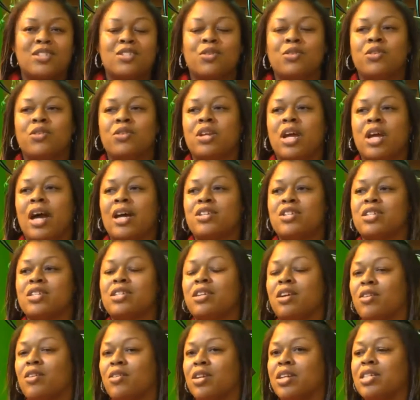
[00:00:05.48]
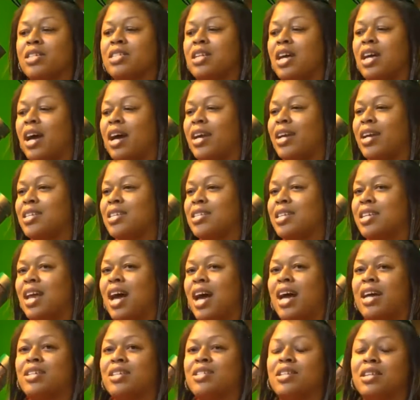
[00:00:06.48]
So you're not just learning science
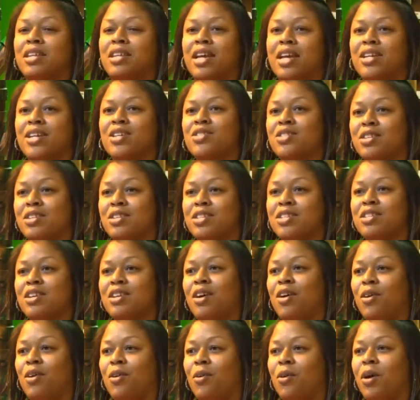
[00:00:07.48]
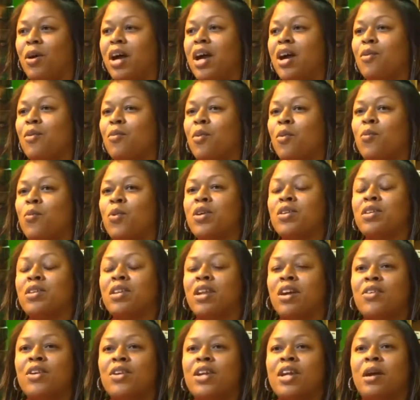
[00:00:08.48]
in isolation. So when we're
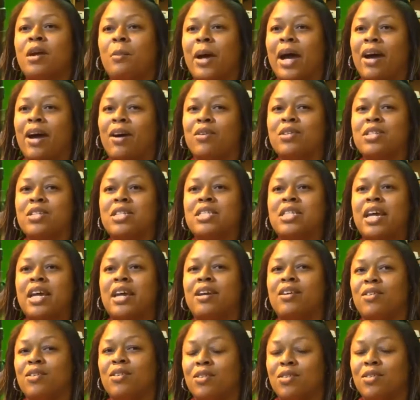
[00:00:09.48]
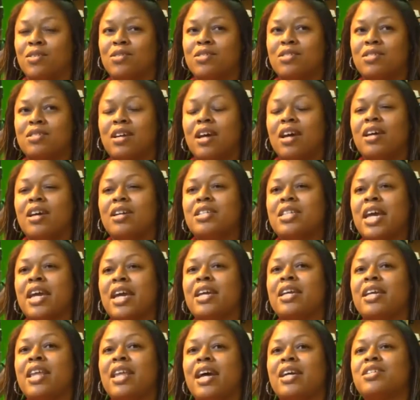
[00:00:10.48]
learning about cells,
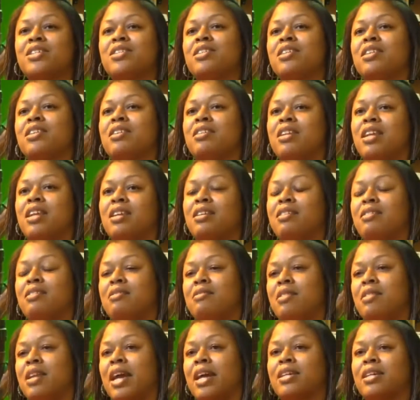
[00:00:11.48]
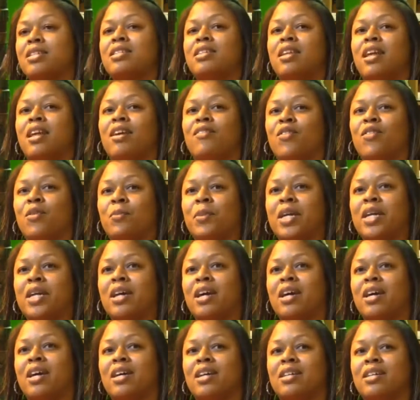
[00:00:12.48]
taking that to the next level,
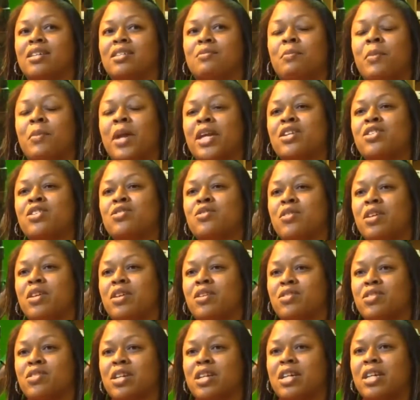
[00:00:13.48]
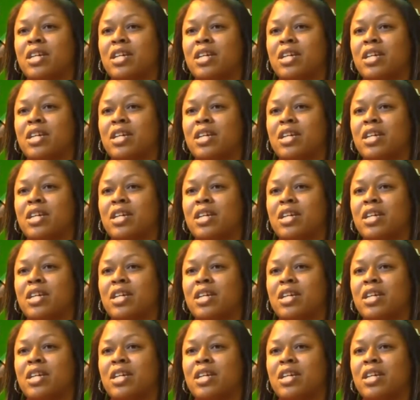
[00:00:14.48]
because making sure there's a